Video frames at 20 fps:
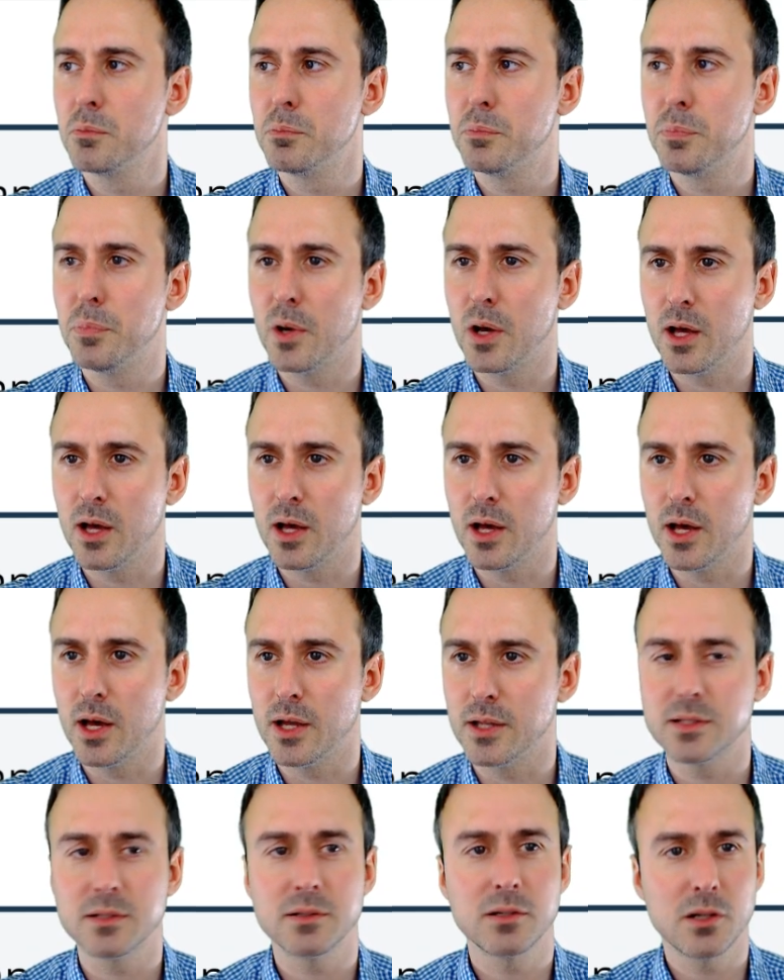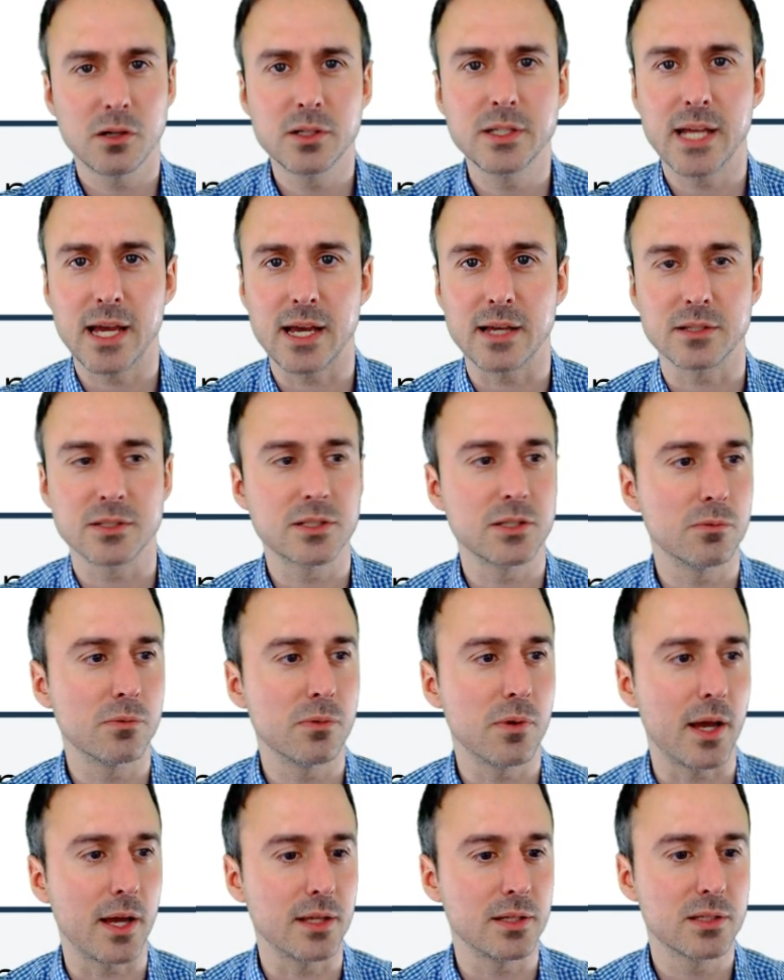but yes, you're
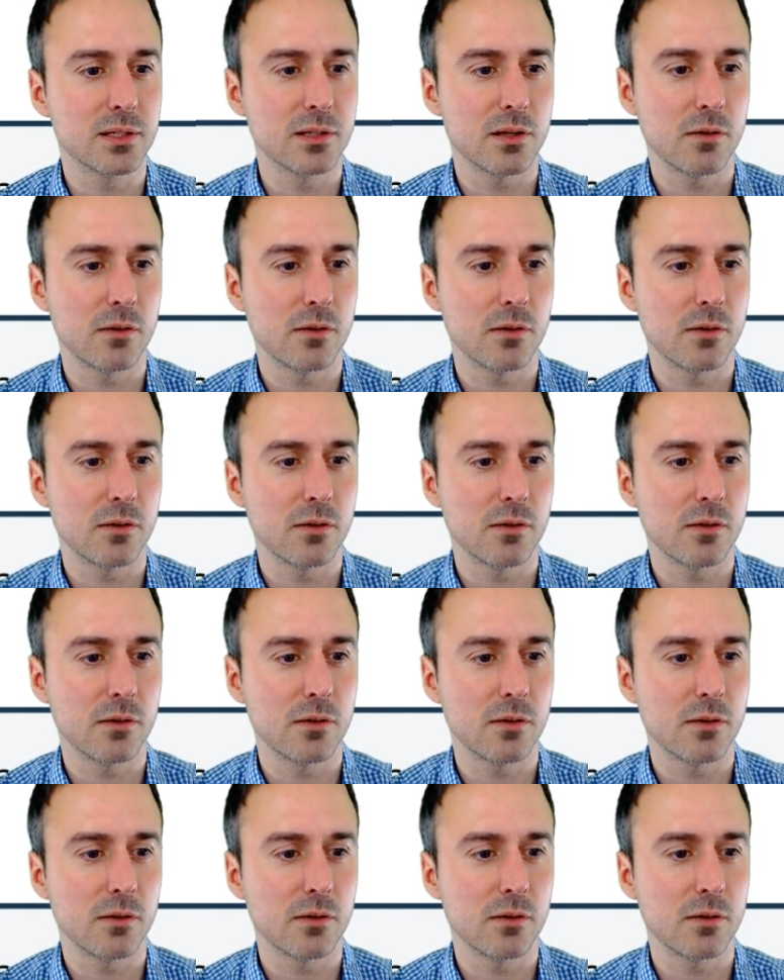right.